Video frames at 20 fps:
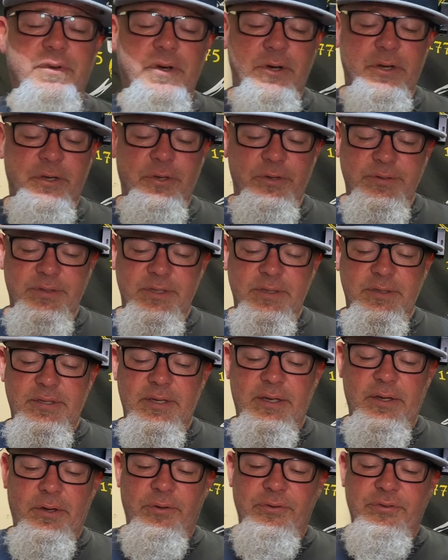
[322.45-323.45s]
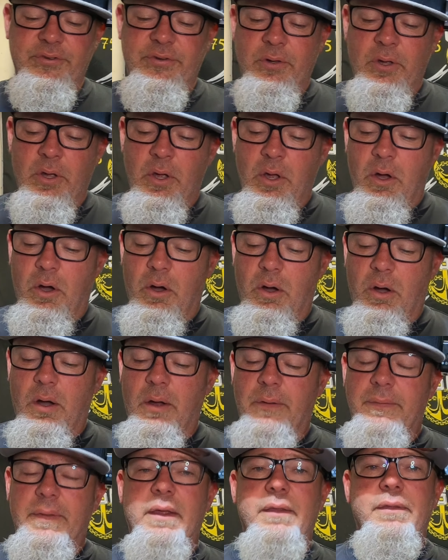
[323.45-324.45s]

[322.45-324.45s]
very good details on